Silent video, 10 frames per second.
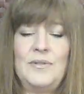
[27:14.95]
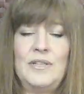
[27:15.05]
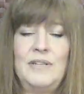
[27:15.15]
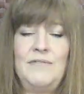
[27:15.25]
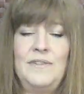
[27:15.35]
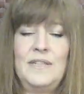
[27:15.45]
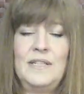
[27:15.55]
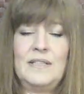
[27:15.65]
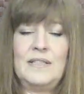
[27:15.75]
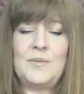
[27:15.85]
And I feel
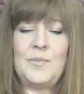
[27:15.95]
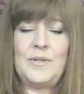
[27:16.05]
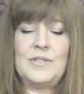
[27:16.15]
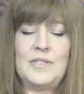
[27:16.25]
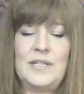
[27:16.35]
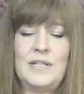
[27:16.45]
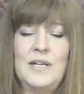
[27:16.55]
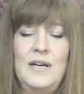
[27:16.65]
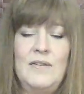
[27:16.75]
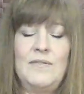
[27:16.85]
like this person
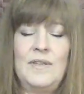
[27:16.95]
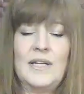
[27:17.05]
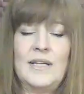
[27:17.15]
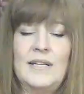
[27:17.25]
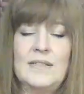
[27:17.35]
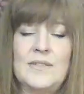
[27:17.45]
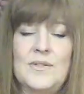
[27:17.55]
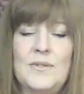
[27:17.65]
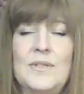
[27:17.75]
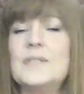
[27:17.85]
for the King of
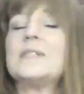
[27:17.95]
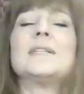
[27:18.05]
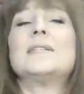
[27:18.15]
Swords,